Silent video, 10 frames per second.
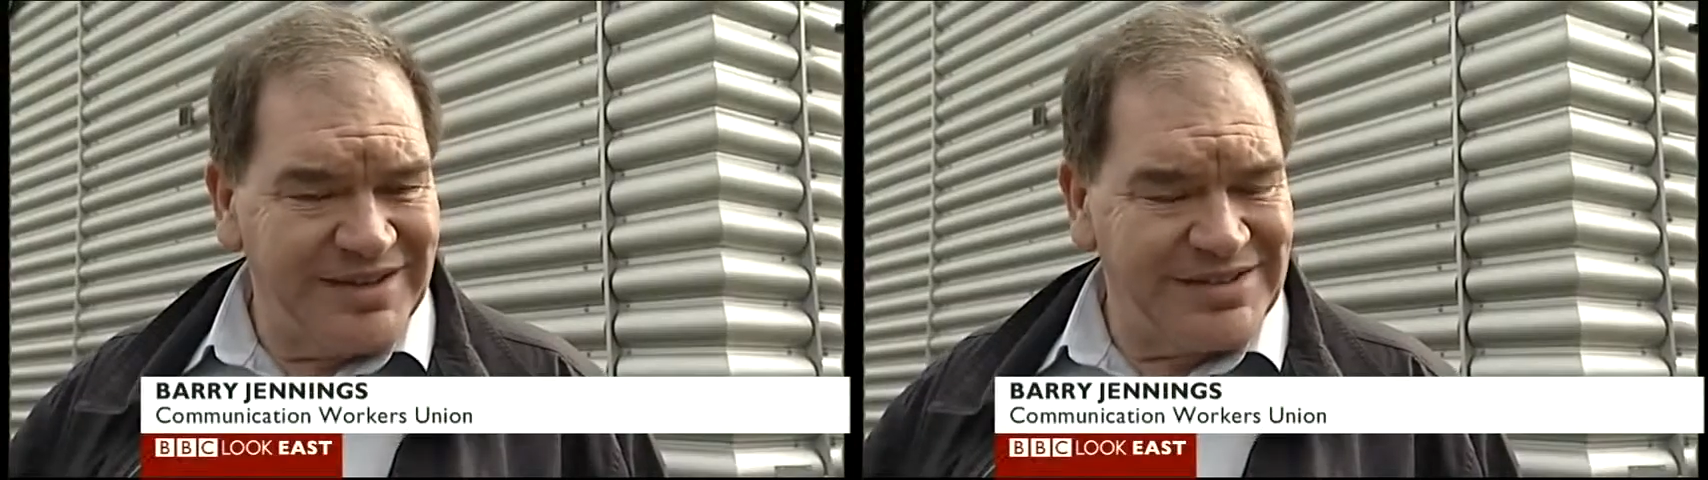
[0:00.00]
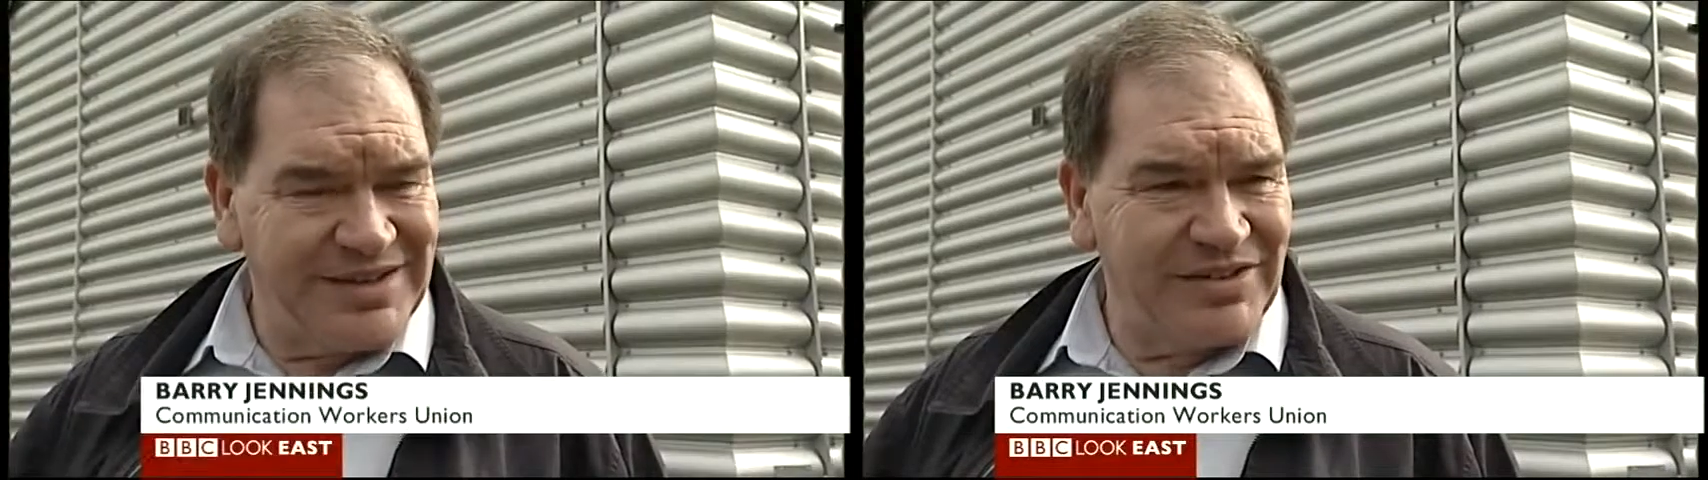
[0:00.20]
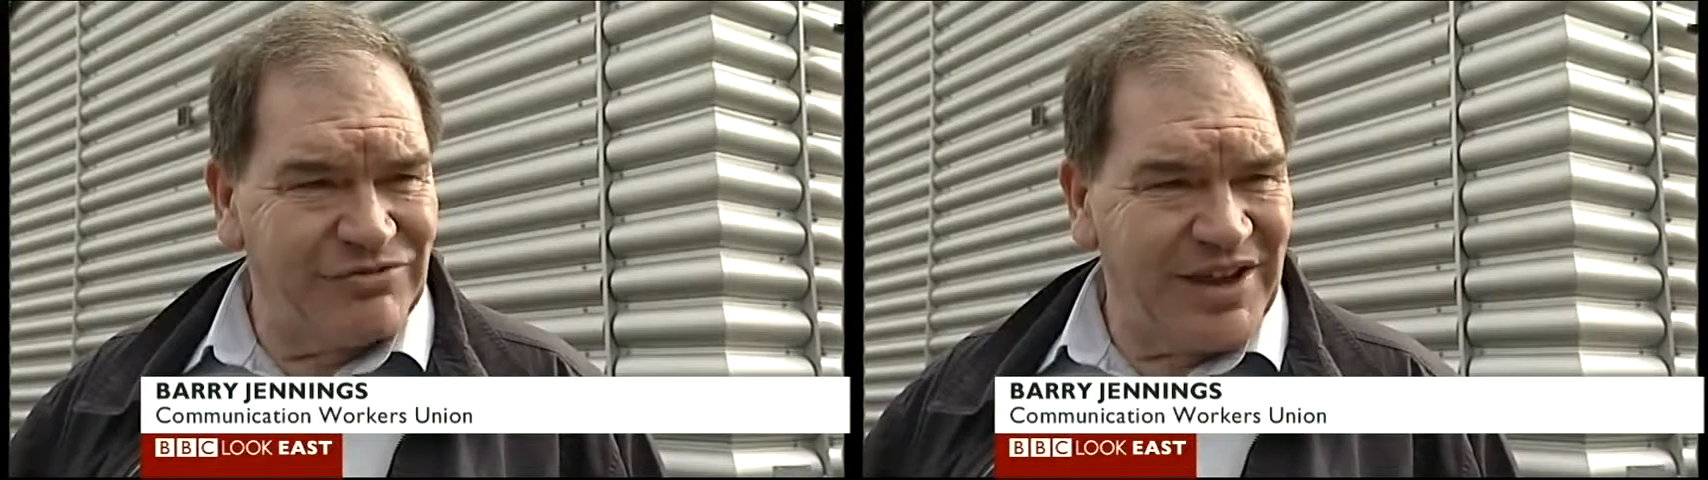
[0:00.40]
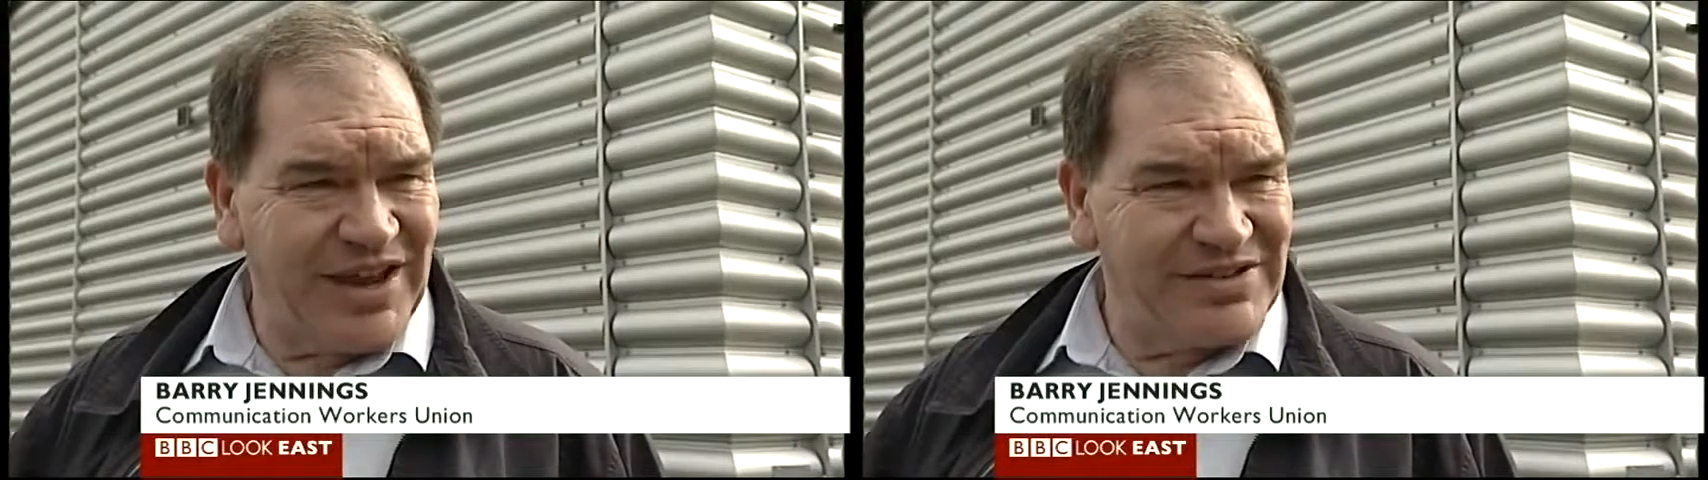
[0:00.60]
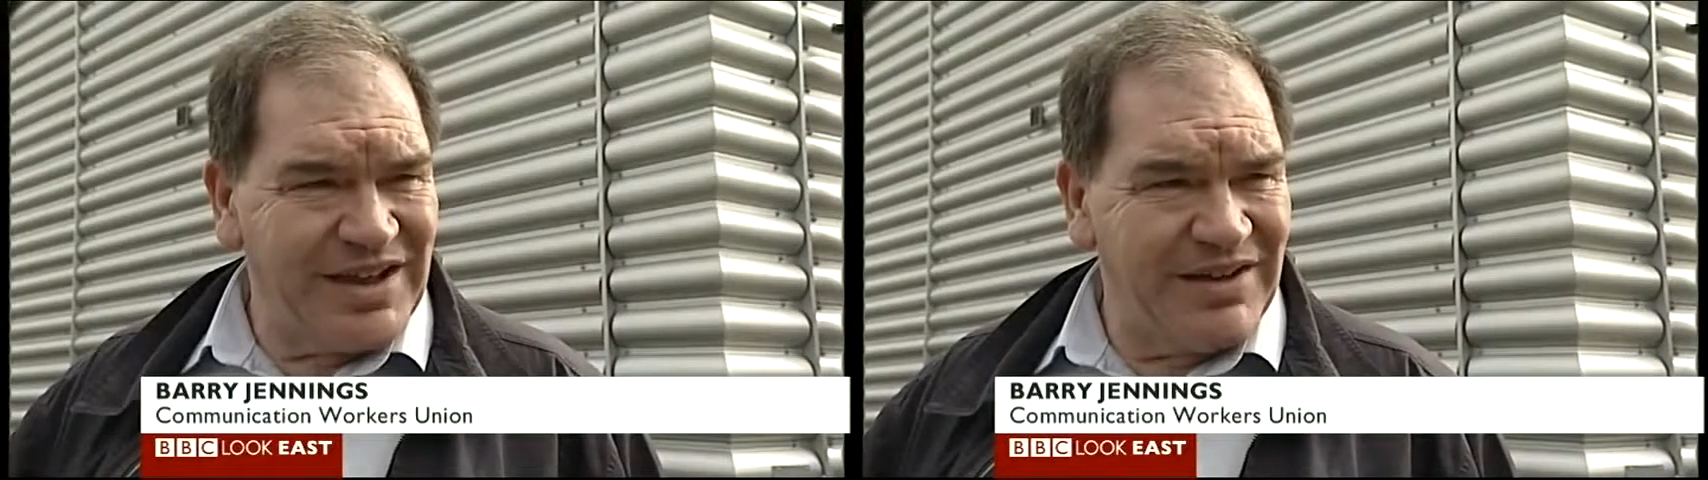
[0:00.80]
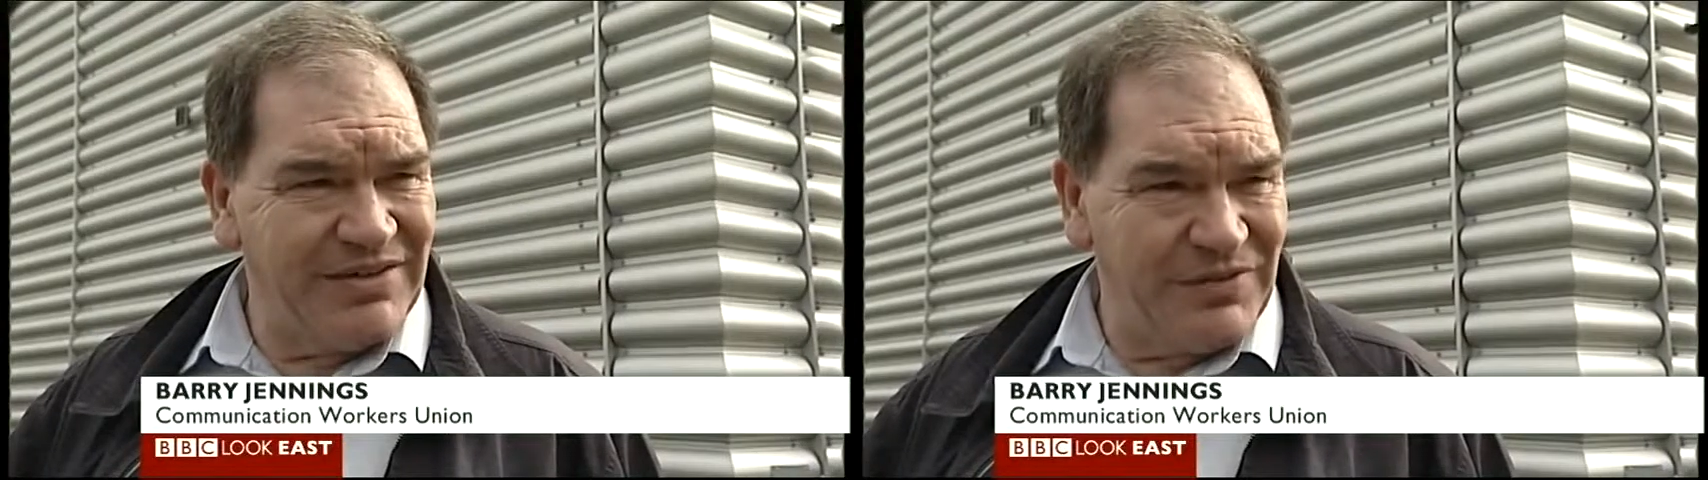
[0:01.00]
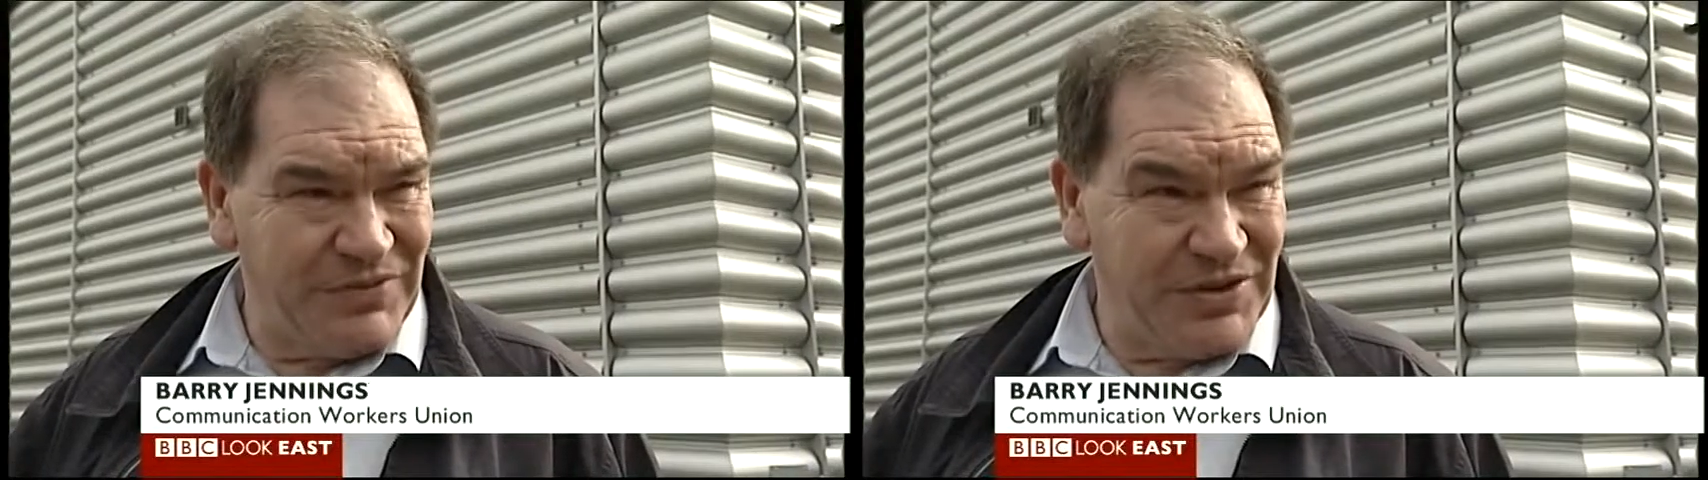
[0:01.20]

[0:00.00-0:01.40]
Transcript: and 1,800 hours out